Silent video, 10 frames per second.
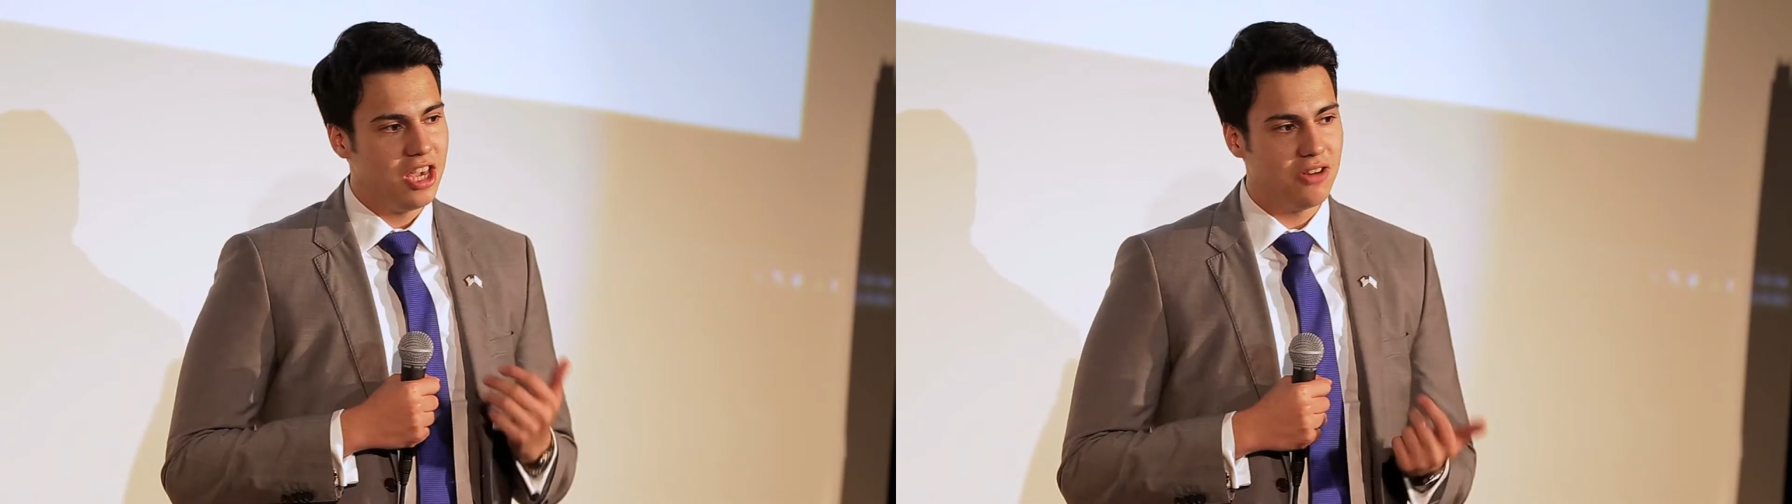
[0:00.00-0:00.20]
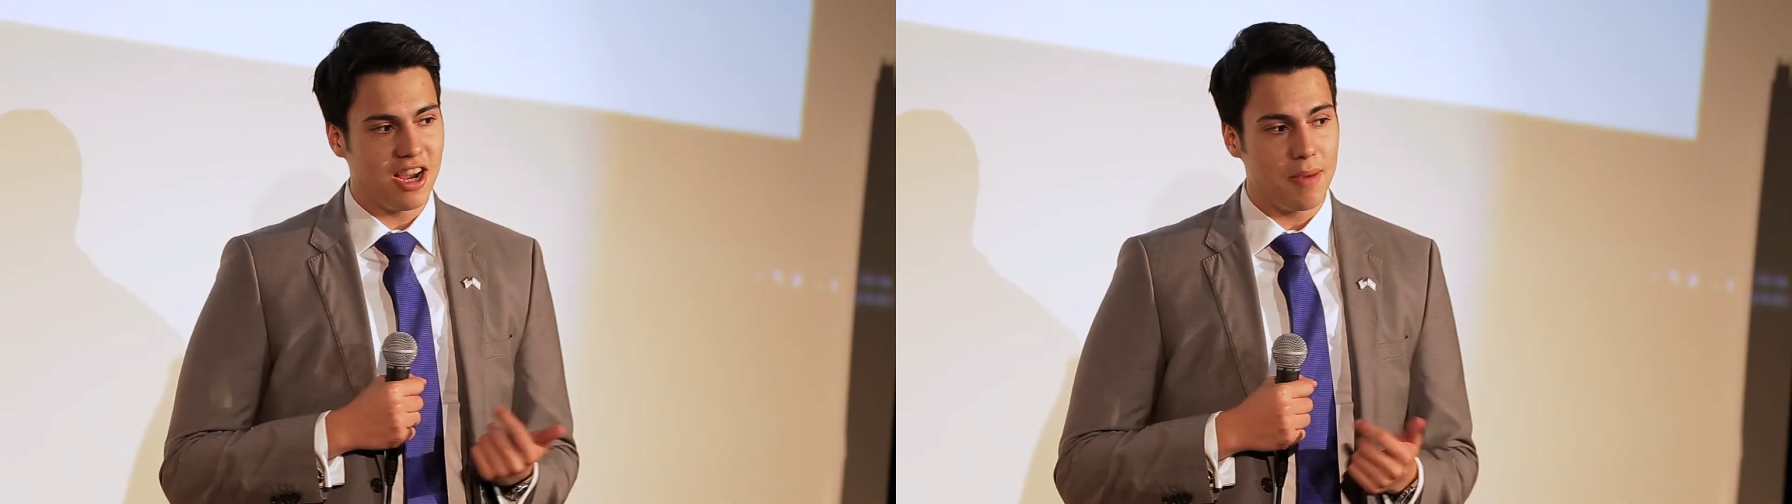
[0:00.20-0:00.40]

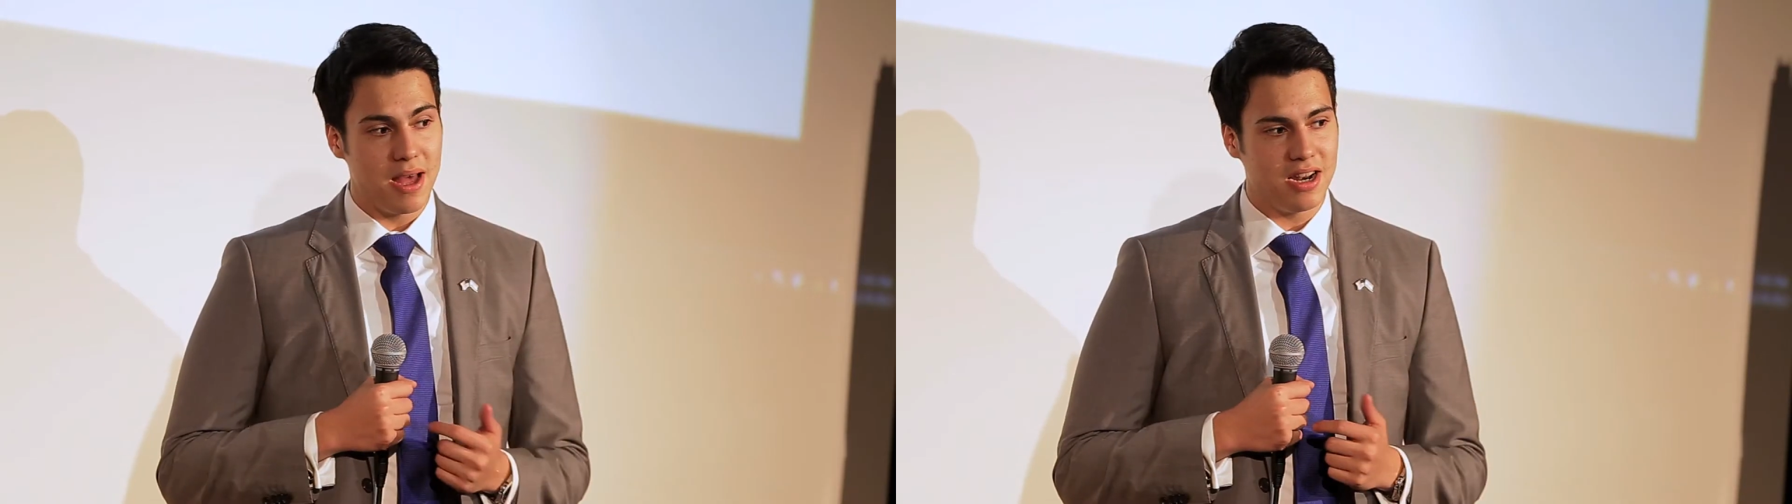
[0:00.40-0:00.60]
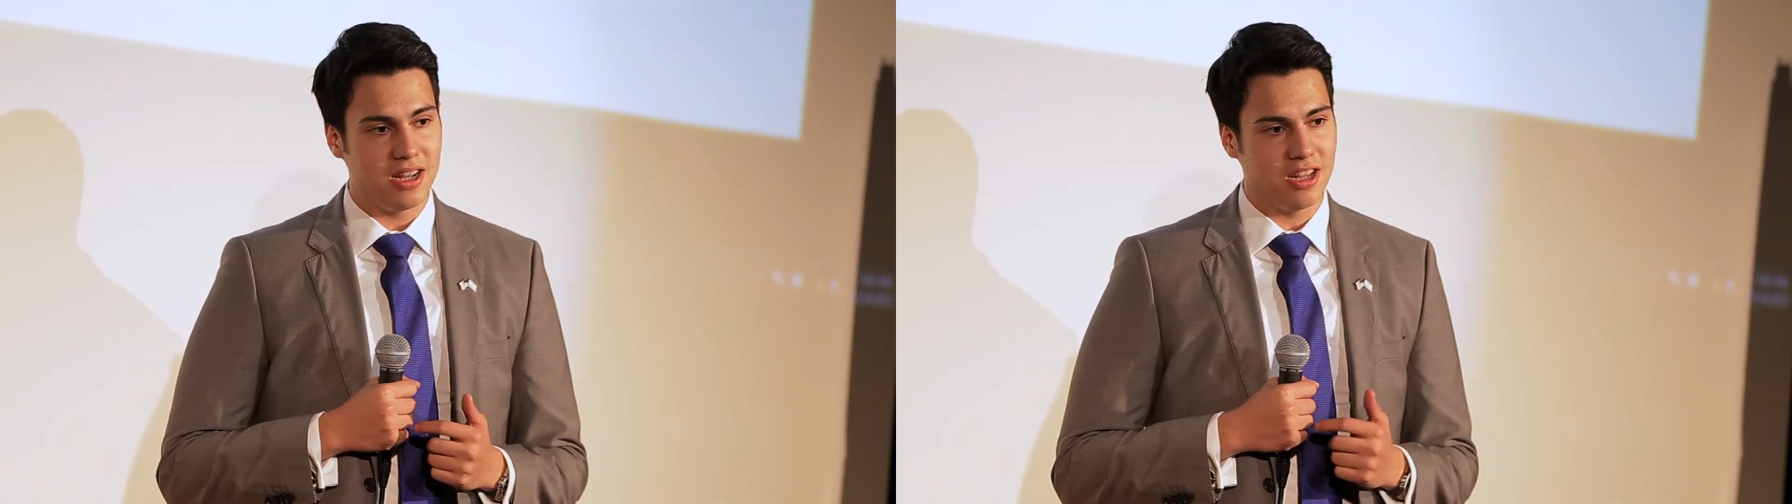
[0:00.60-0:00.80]
He
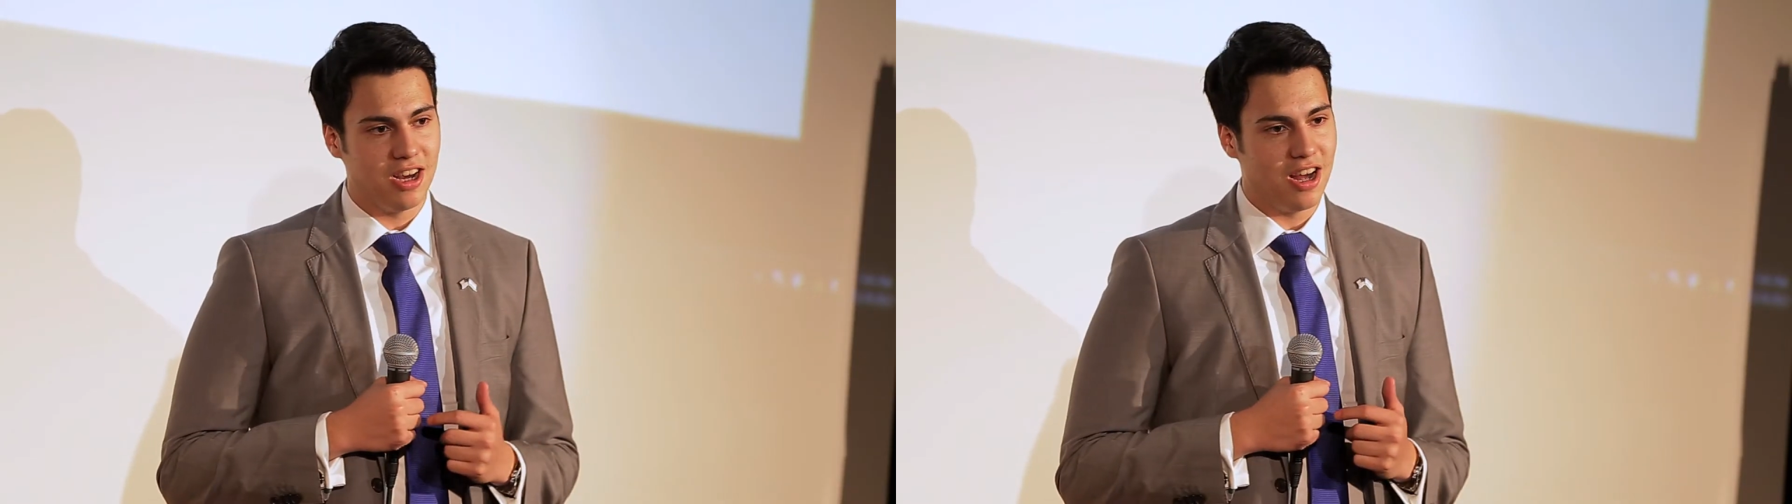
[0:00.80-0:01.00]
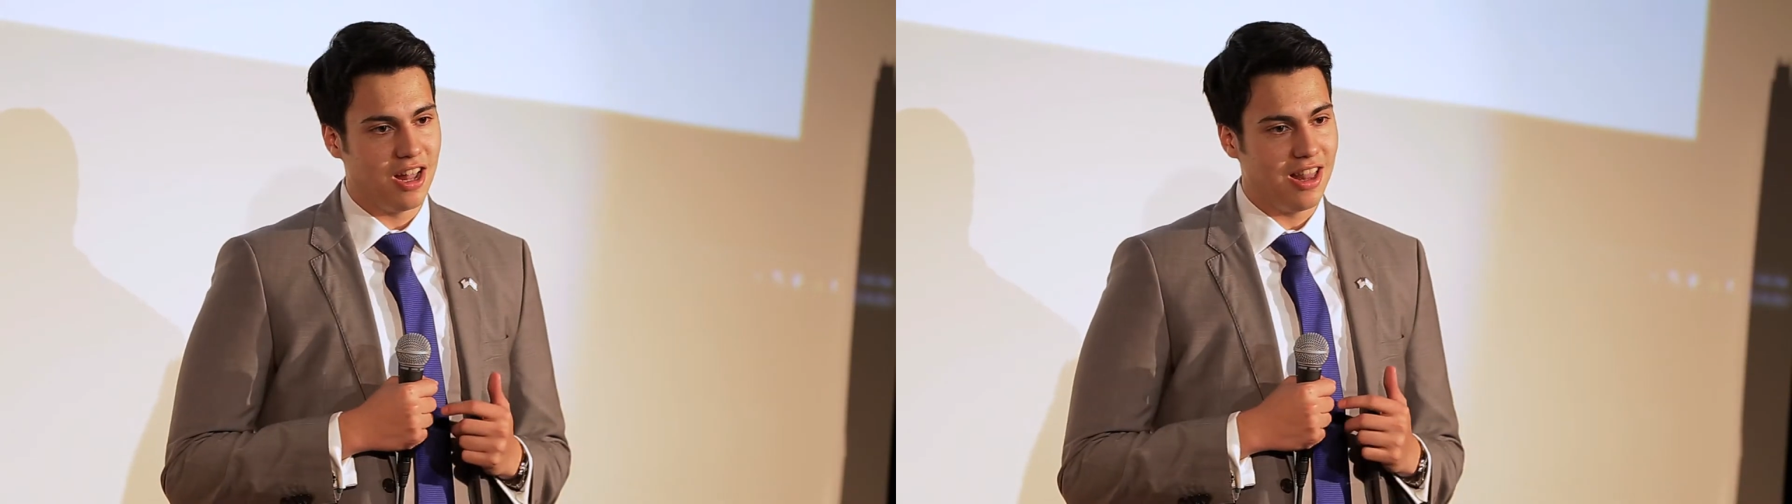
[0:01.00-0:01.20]
recommended
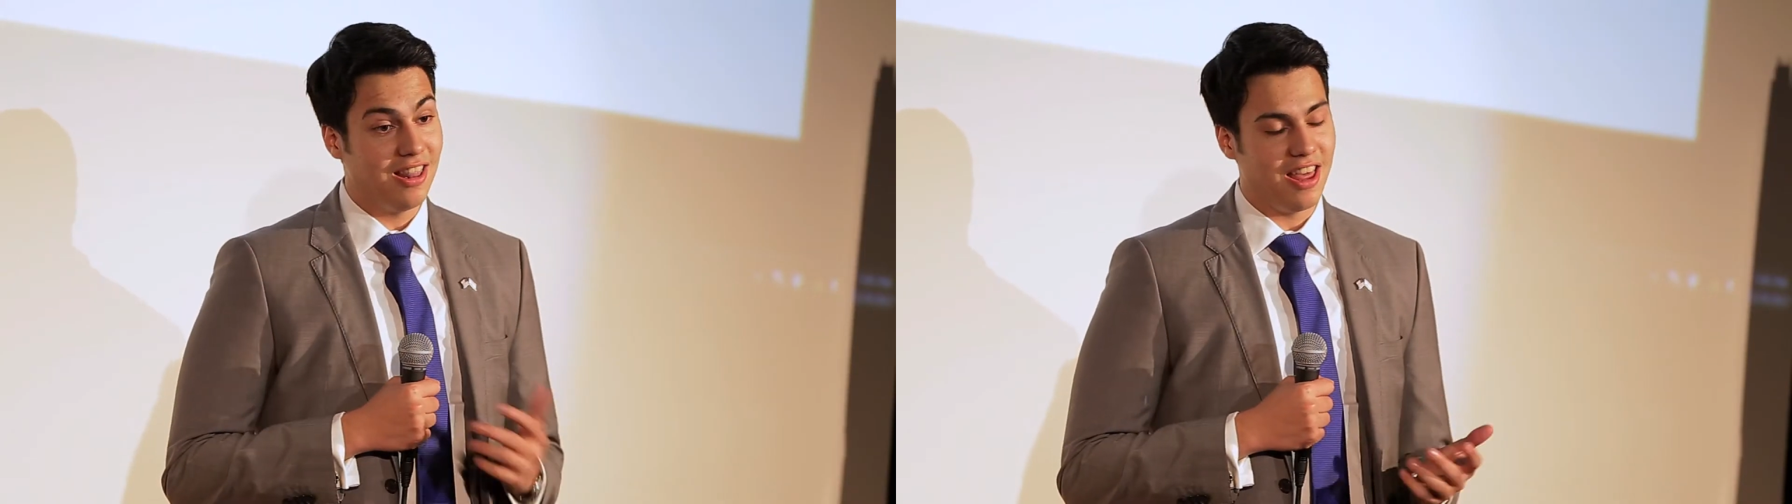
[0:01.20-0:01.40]
the